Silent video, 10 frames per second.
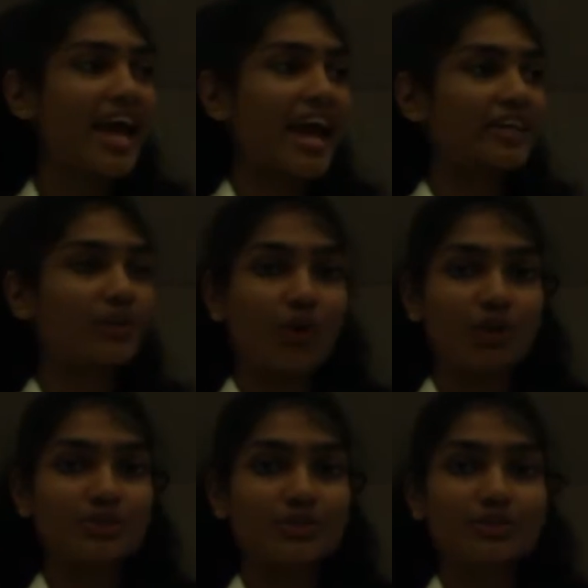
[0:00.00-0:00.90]
and
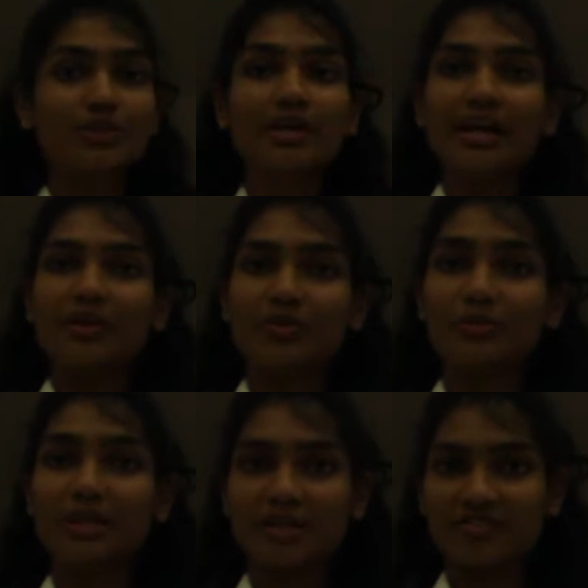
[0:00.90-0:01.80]
also will
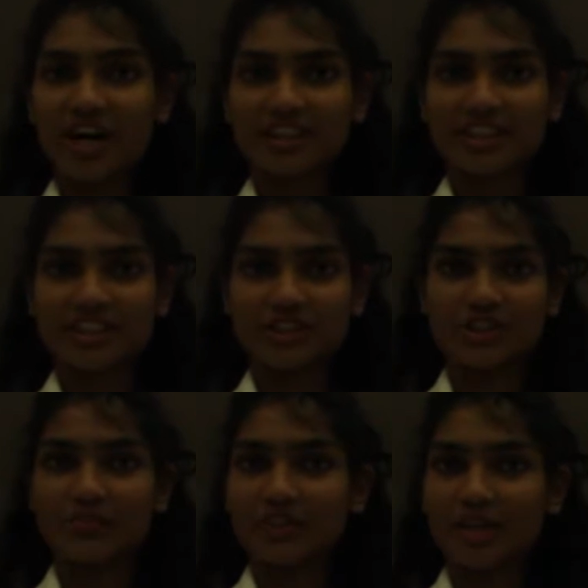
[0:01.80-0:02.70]
be
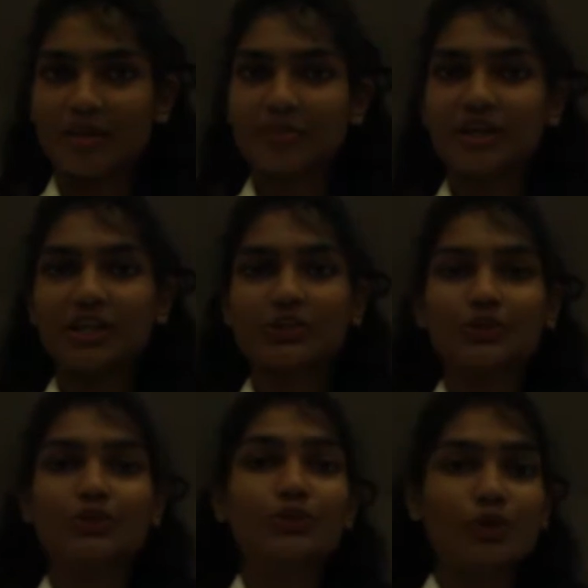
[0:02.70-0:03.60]
advantageous for them
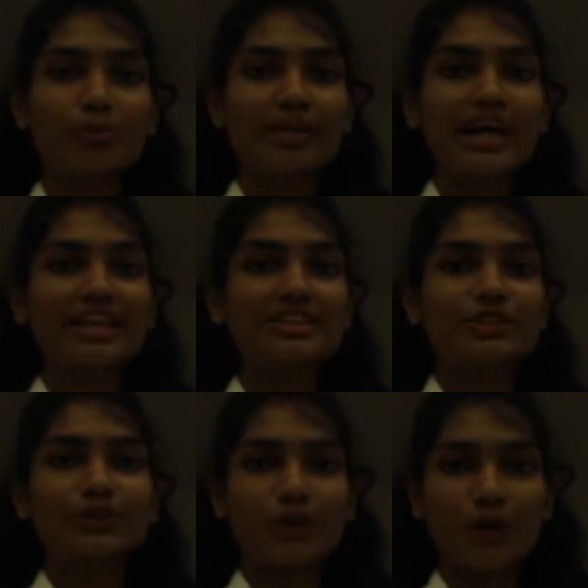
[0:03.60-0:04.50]
to globalize
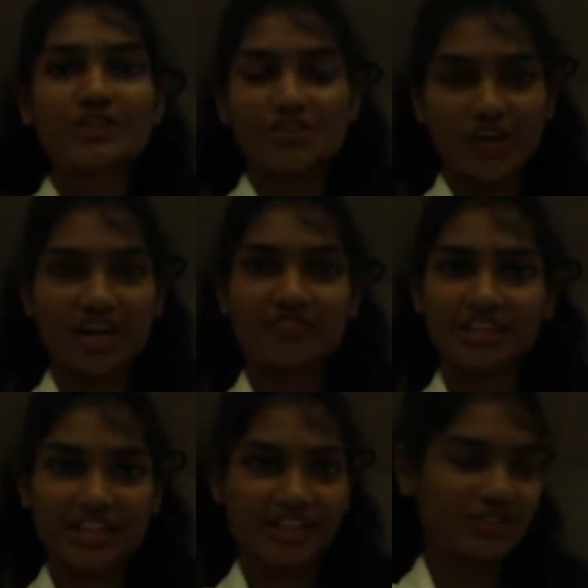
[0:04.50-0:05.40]
into cost-drive
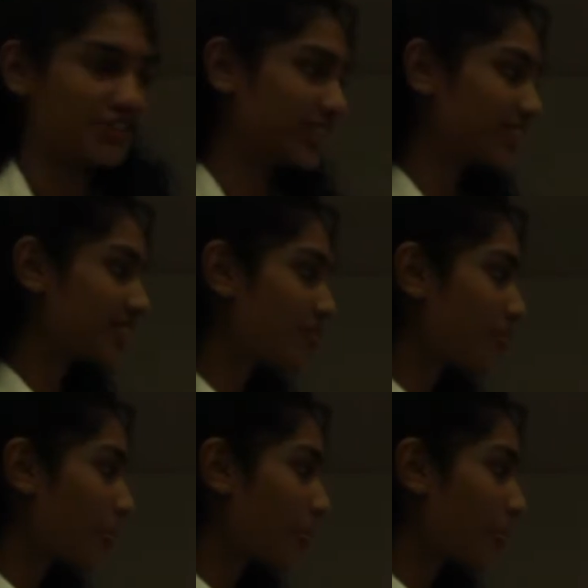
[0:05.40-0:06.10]
industries.